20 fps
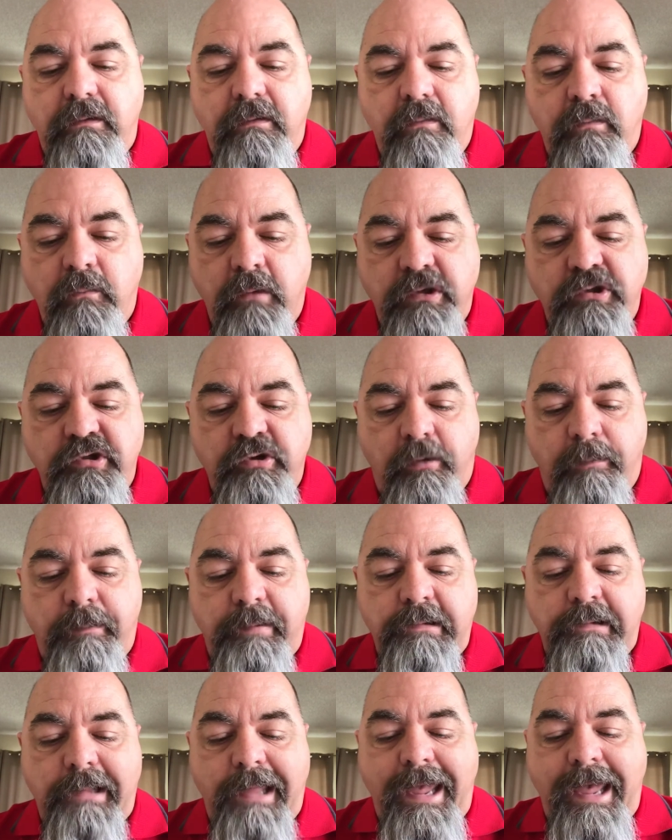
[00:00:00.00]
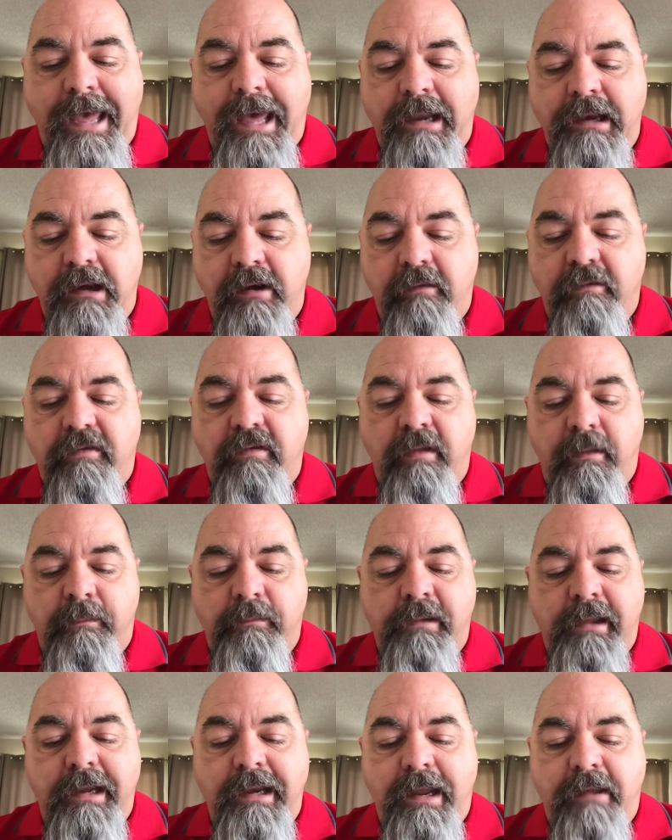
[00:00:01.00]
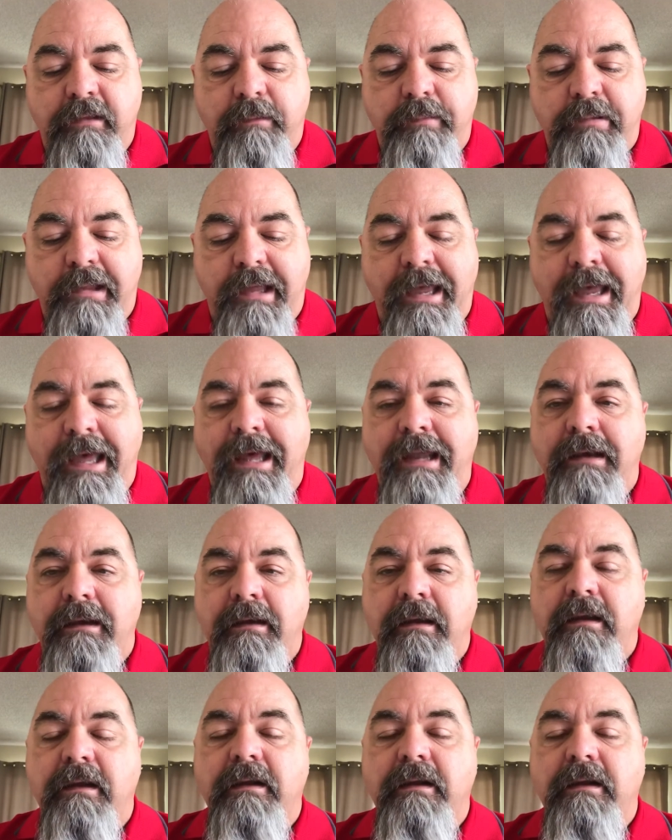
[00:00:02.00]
What's your plan? Here's the laying out the plan